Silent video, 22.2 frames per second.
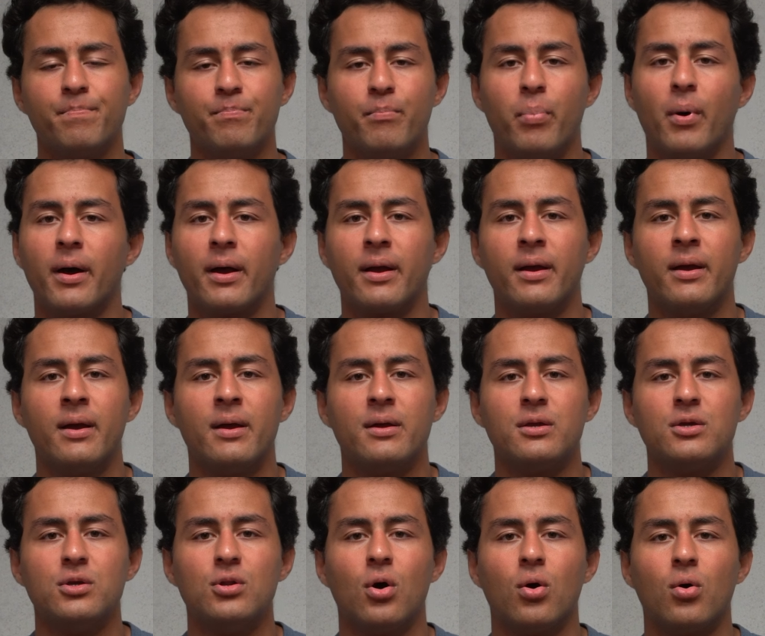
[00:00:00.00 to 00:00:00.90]
But,
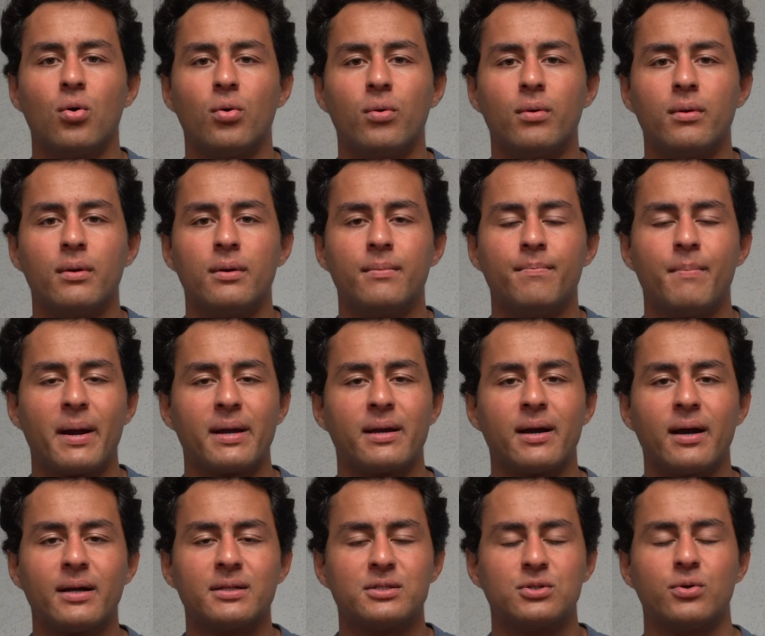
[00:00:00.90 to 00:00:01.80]
you know, by
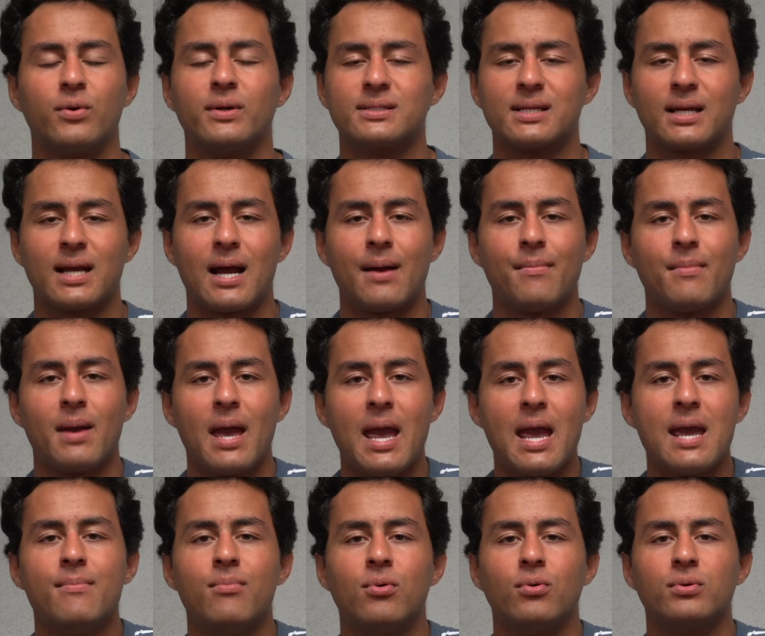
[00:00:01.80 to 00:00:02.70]
God's grace, like I'm
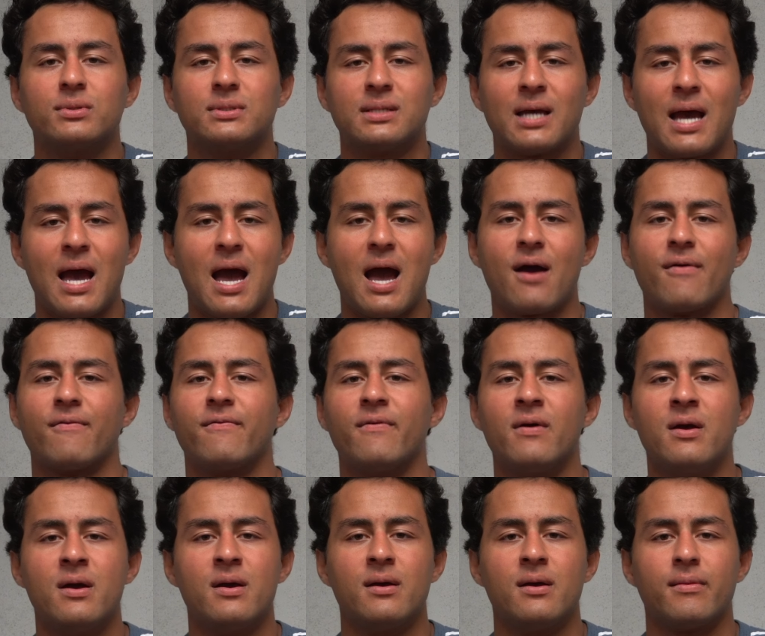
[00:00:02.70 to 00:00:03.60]
able to have
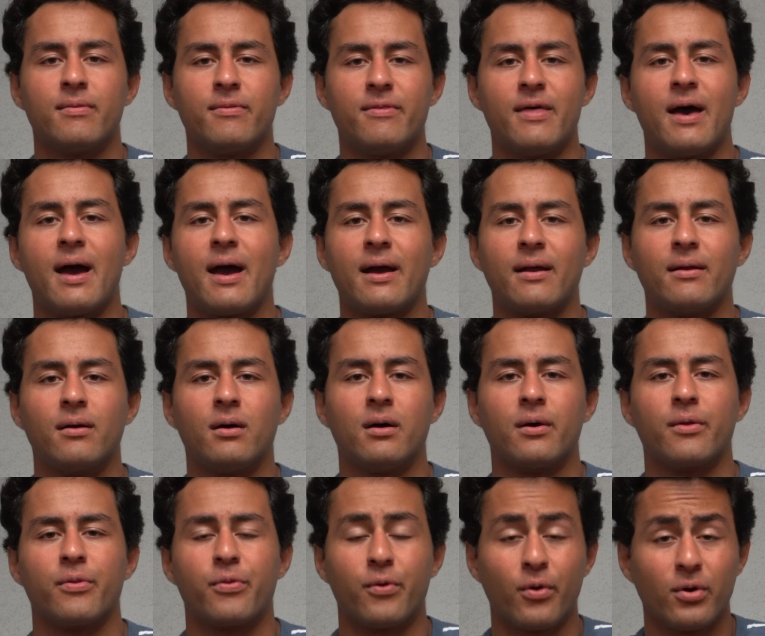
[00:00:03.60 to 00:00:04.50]
that
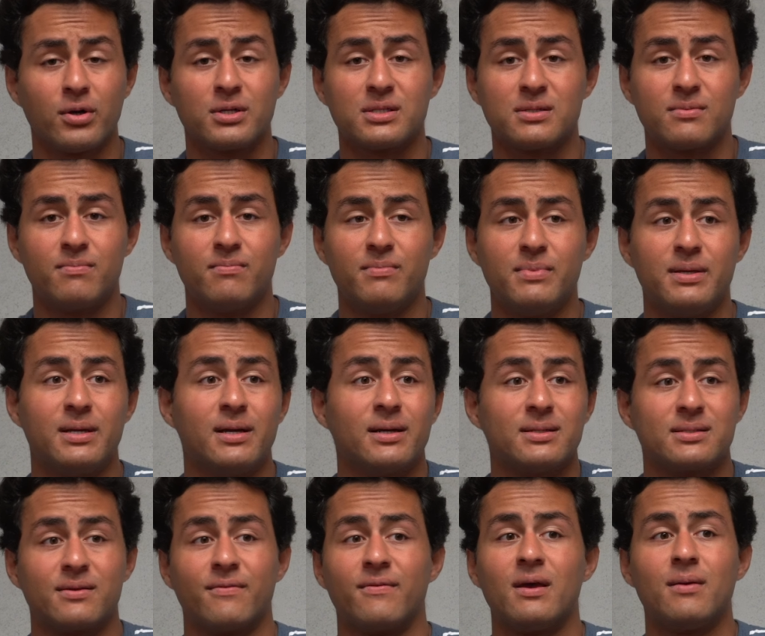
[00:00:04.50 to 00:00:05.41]
uh, thirst
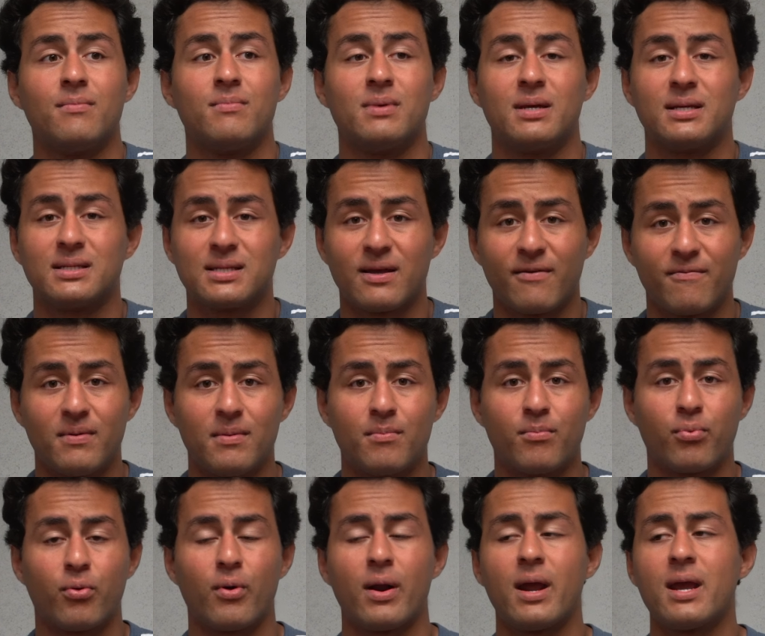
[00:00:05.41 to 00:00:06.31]
because of him, because I've been
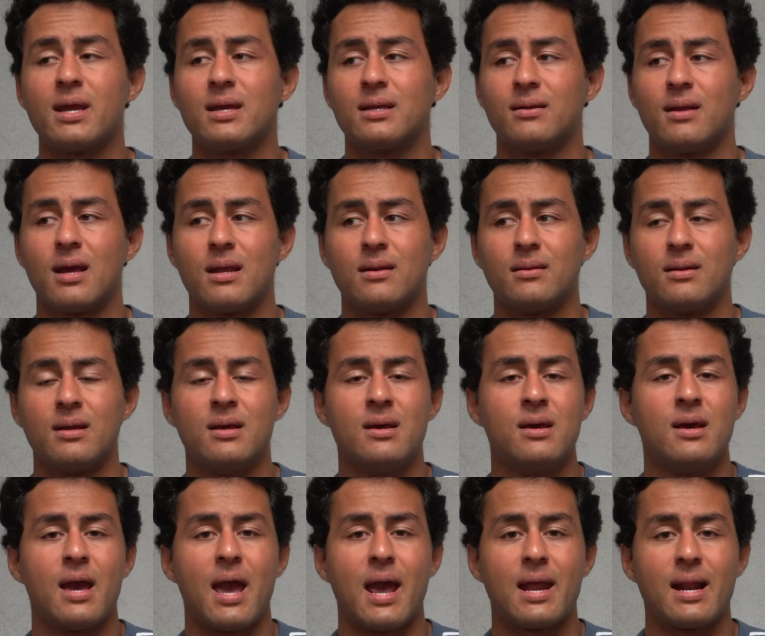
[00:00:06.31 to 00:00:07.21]
praying and,
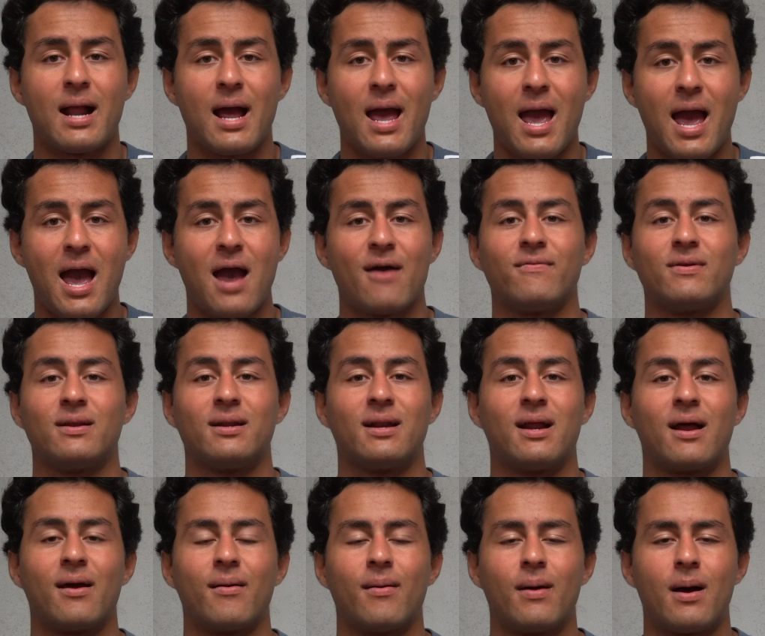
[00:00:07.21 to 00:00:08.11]
and, I have it. And
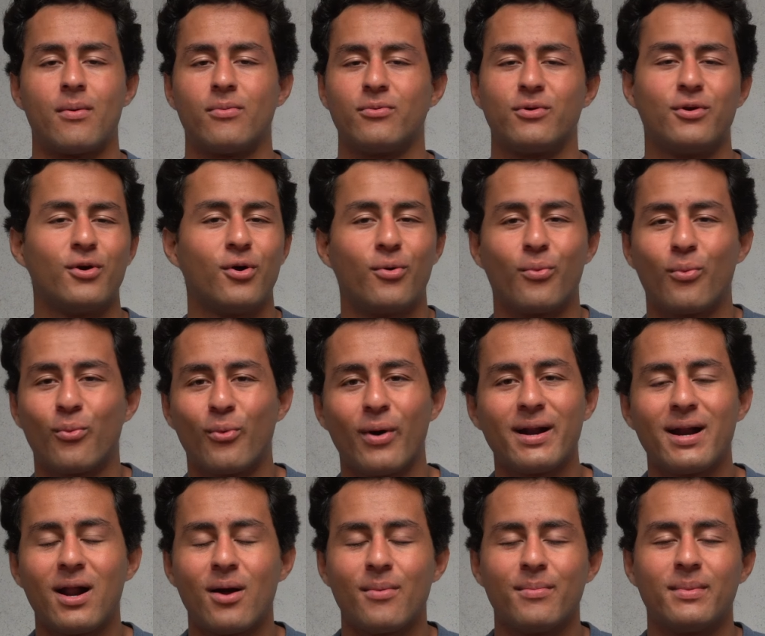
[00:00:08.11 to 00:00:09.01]
I, uh, you know,
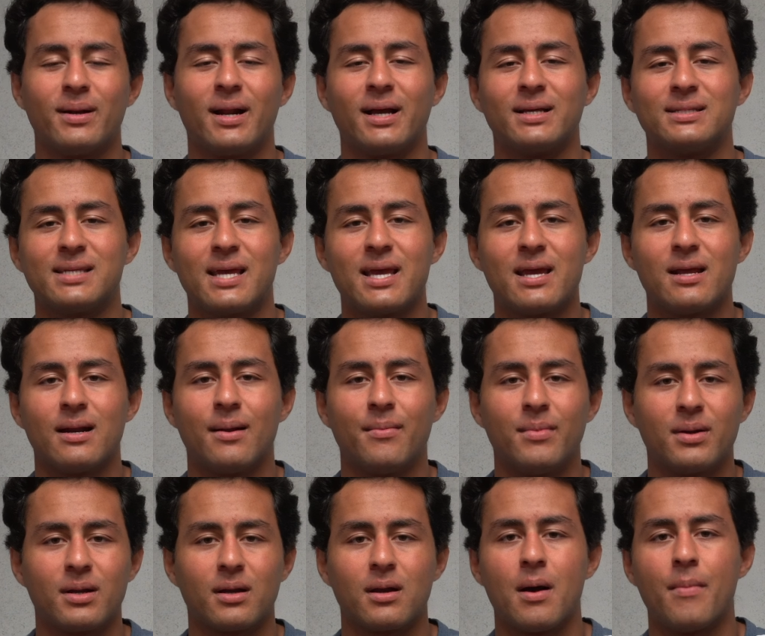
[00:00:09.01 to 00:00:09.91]
right now I'm in Isaiah and
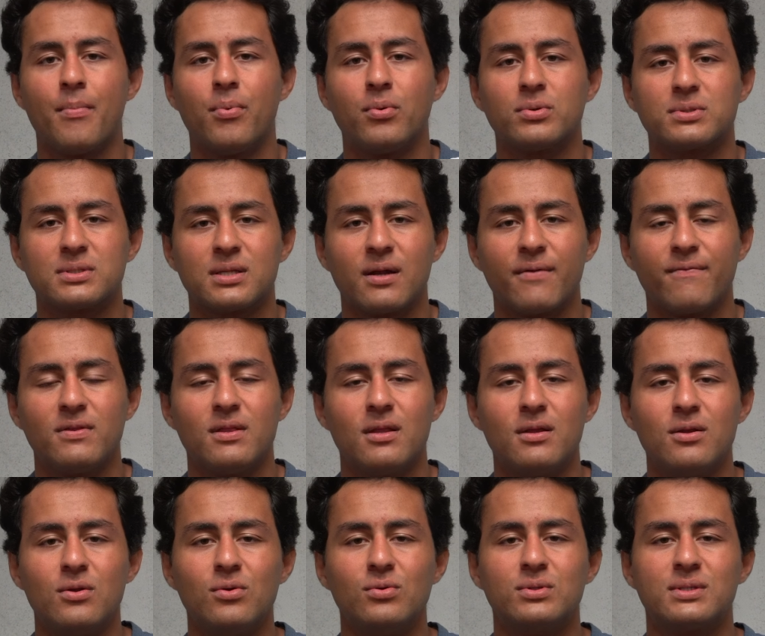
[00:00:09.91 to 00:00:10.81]
I'm in a couple of stuff in
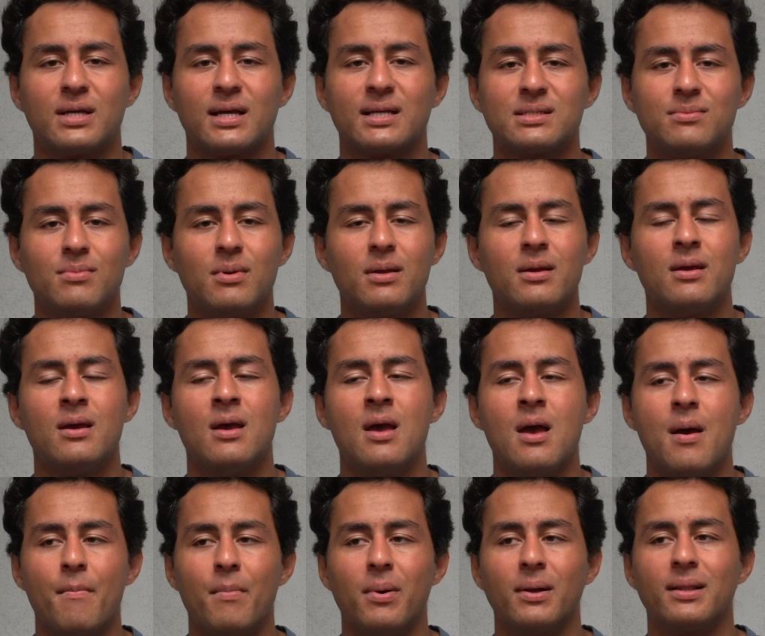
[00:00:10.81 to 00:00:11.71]
the New Testament,
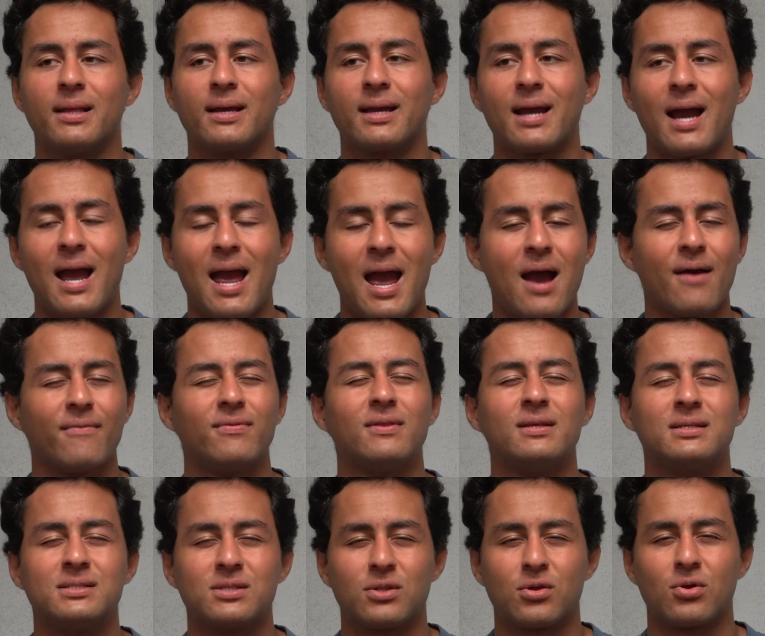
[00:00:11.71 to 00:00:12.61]
but like I have
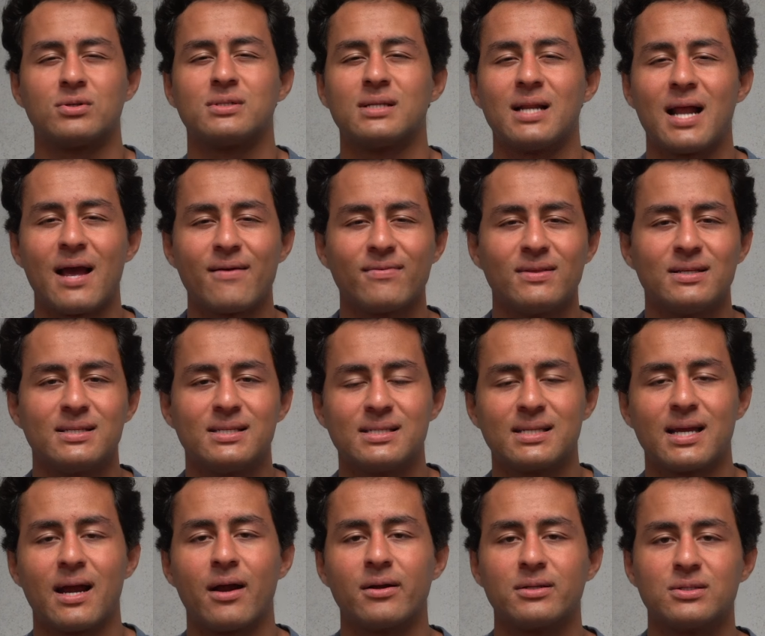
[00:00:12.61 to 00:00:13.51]
this thirst and I have this
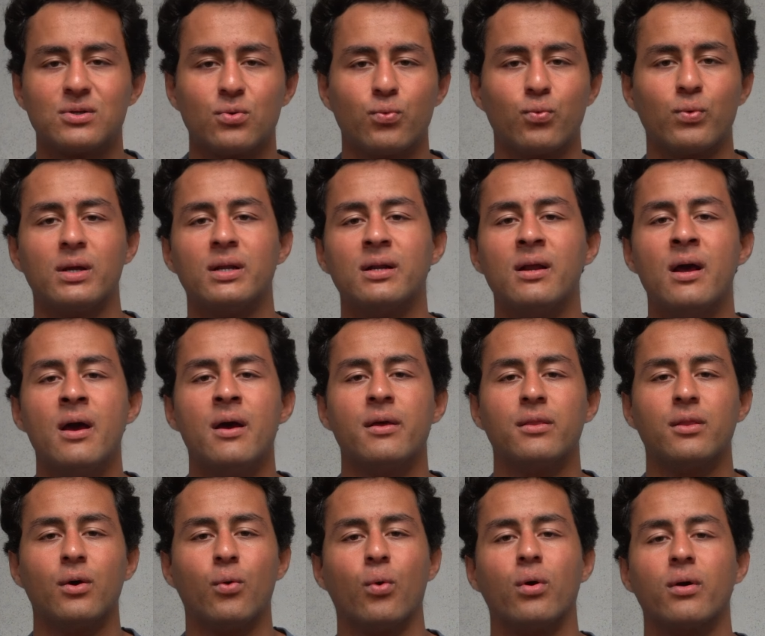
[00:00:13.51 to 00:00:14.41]
desire to read
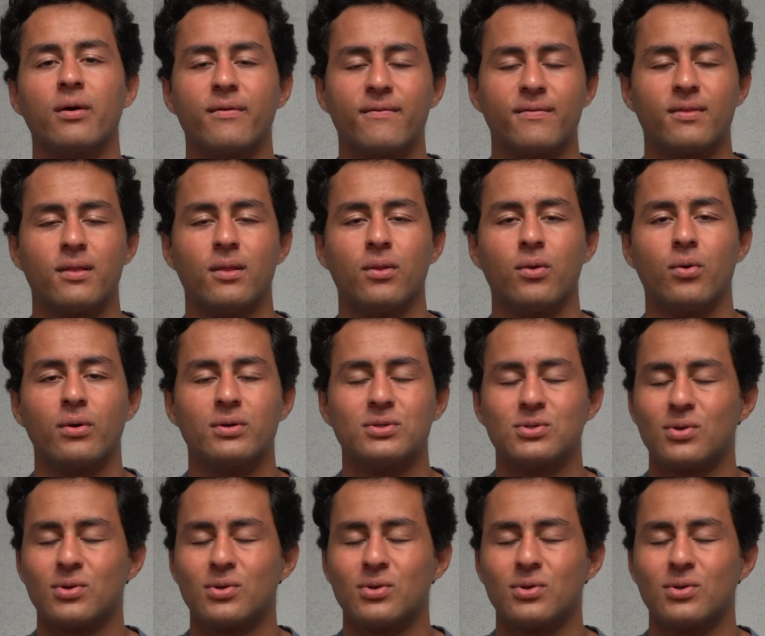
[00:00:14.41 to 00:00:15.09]
the word of the Lord.